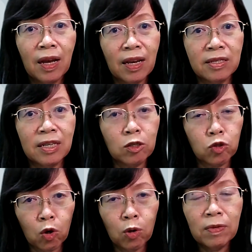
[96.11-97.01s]
as the
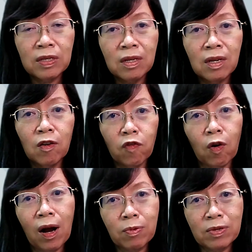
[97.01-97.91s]
atonement
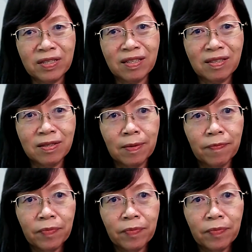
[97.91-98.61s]
for our sins.